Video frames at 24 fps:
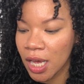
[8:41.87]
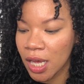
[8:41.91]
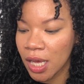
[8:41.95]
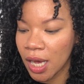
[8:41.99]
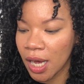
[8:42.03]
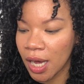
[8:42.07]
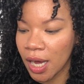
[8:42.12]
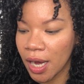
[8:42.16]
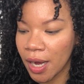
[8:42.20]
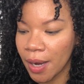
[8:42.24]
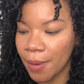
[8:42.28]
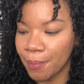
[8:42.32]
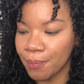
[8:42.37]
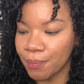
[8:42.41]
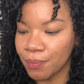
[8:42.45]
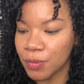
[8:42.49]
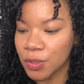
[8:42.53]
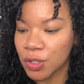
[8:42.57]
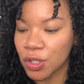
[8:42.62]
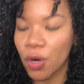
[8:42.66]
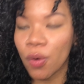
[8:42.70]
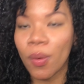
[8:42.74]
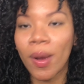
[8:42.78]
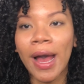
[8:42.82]
Um,
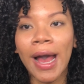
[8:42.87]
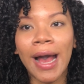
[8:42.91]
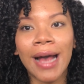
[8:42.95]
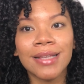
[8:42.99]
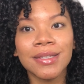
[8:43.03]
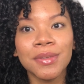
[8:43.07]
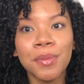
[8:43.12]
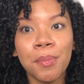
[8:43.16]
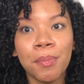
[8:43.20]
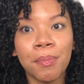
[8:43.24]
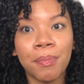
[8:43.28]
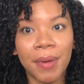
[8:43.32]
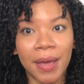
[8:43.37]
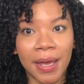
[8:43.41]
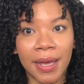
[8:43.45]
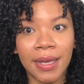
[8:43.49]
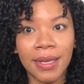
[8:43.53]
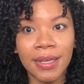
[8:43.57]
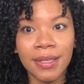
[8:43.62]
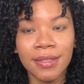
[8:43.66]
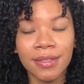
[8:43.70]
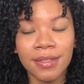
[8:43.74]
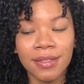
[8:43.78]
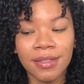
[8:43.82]
so as a
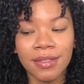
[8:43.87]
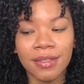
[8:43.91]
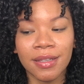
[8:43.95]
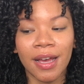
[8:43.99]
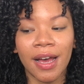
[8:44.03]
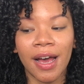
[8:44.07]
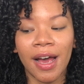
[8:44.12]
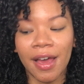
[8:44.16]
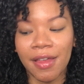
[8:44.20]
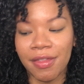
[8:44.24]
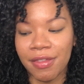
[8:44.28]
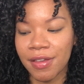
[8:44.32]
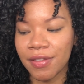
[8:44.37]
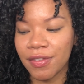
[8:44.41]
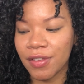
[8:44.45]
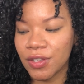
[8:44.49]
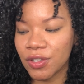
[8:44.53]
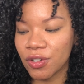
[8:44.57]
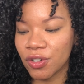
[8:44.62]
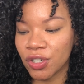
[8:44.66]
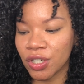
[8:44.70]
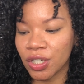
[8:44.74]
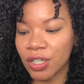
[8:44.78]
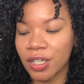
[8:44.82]
base, I think these
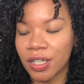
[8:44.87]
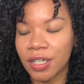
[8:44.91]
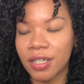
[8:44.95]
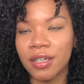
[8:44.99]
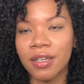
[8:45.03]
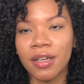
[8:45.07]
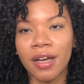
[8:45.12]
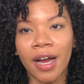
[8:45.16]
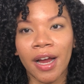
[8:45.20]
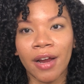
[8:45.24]
are good.